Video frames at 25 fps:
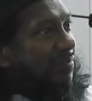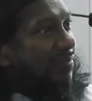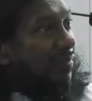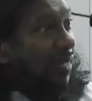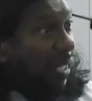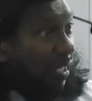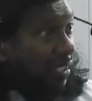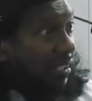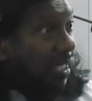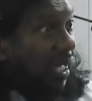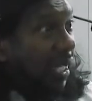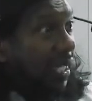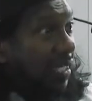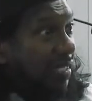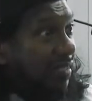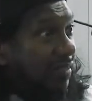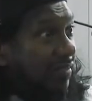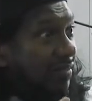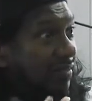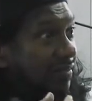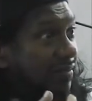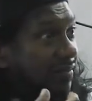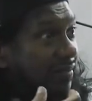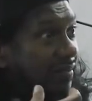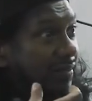Like that?
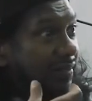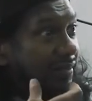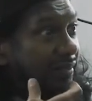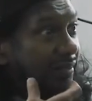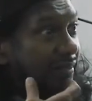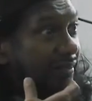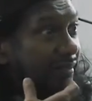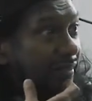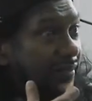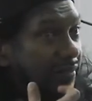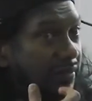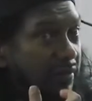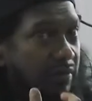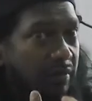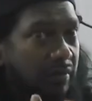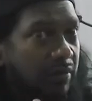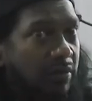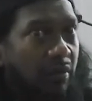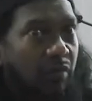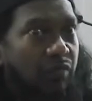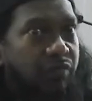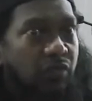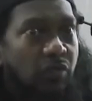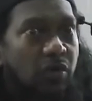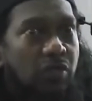
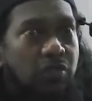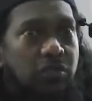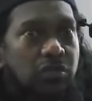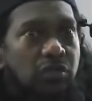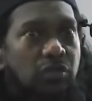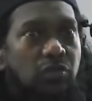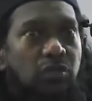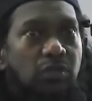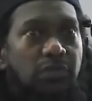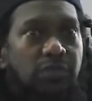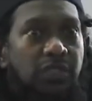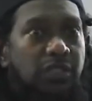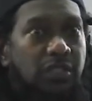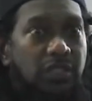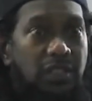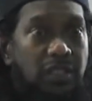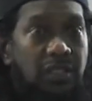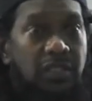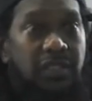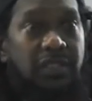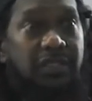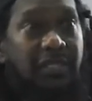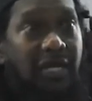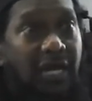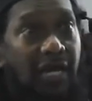Of course you don't, because
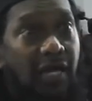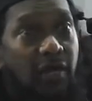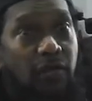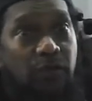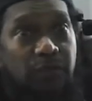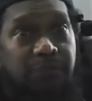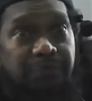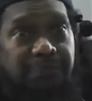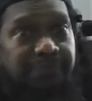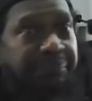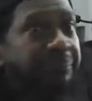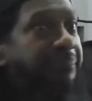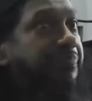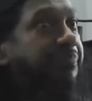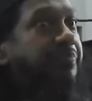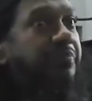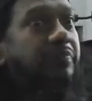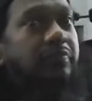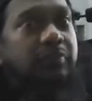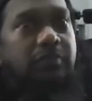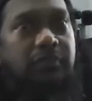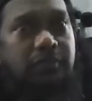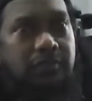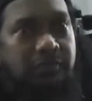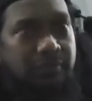now
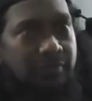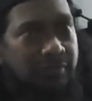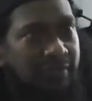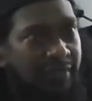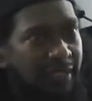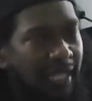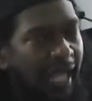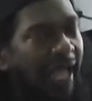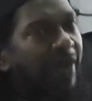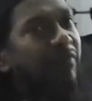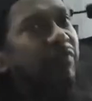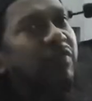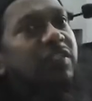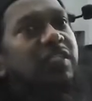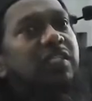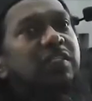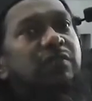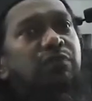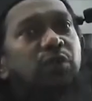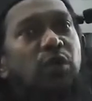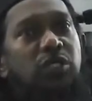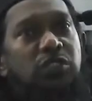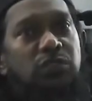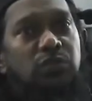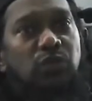everything
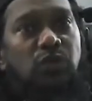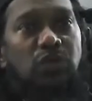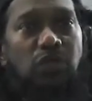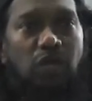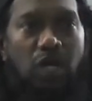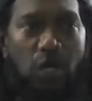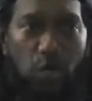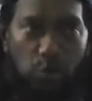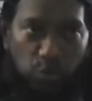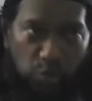is possible.